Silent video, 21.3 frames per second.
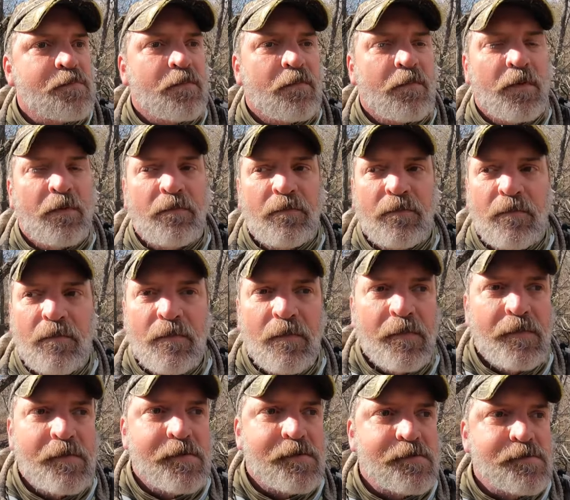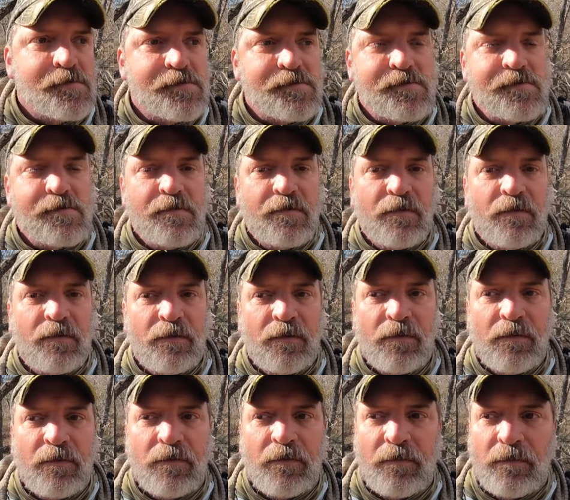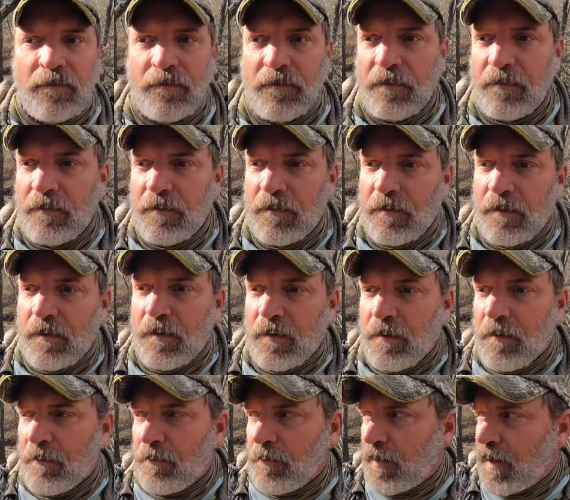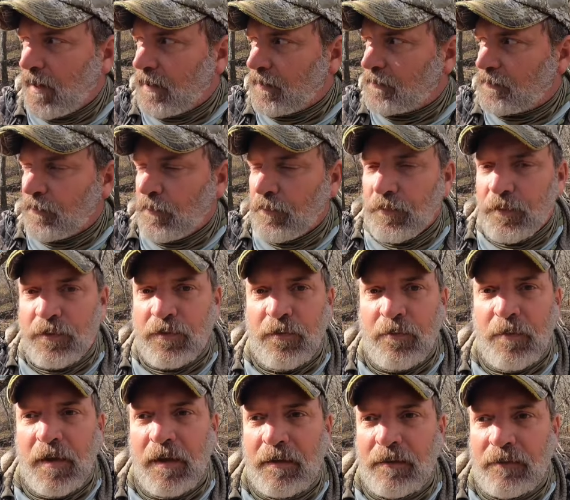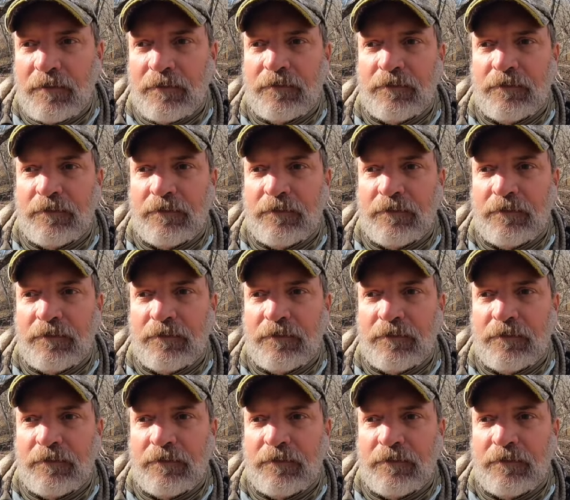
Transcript: But uh, Mike's over to my